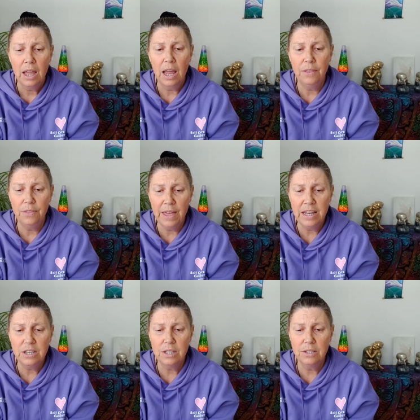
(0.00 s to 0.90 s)
And
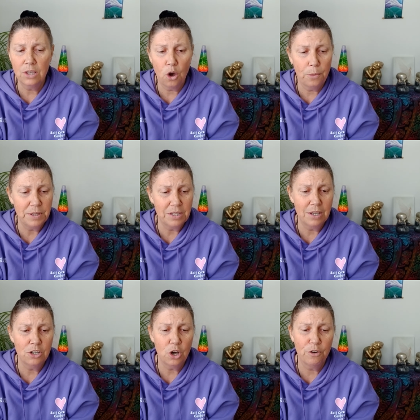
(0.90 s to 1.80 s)
that is the
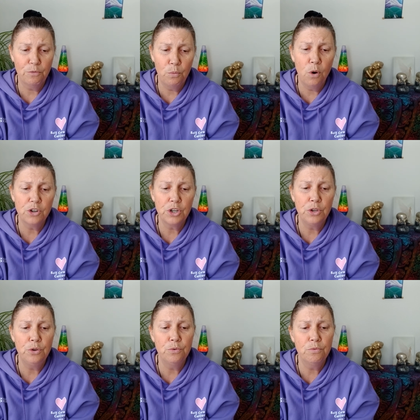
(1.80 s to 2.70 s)
opposite of what
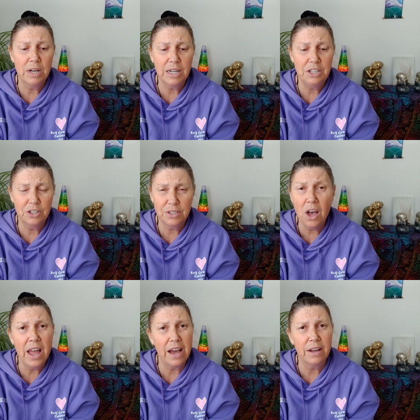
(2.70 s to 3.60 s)
you really
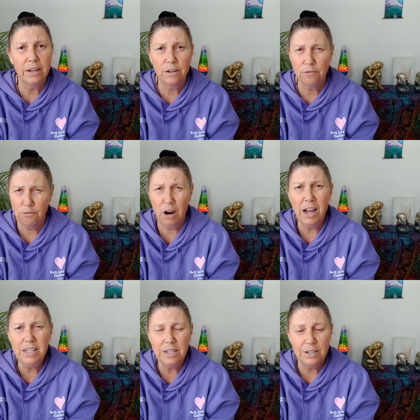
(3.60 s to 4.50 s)
desire,
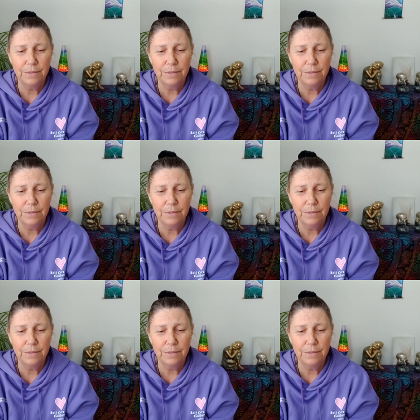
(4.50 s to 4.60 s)
right?